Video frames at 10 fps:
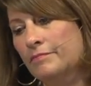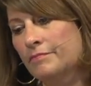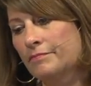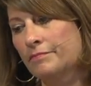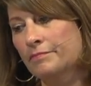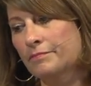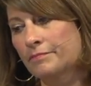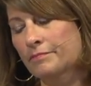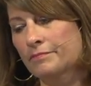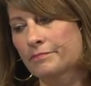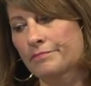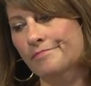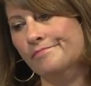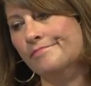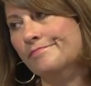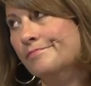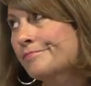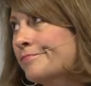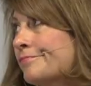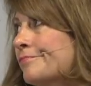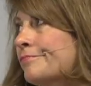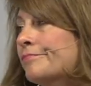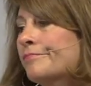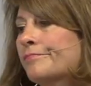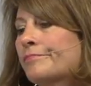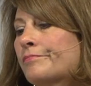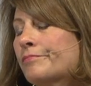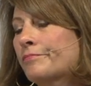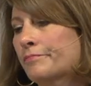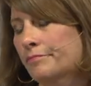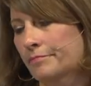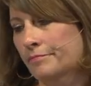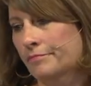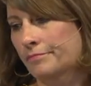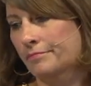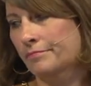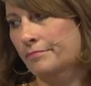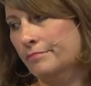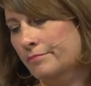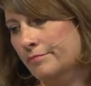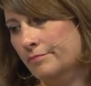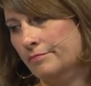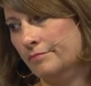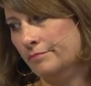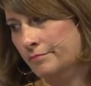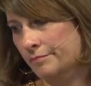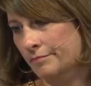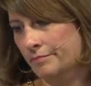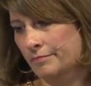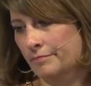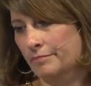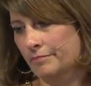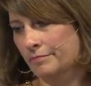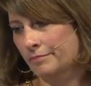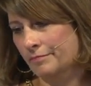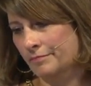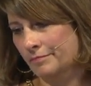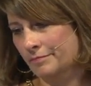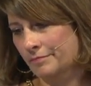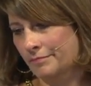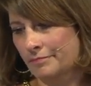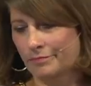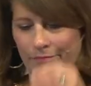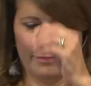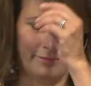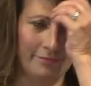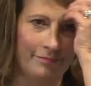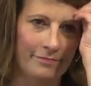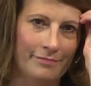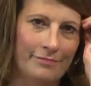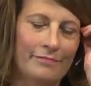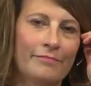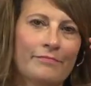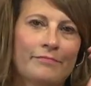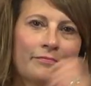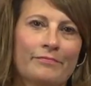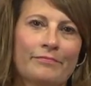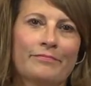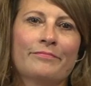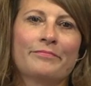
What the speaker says: This person isn't speaking.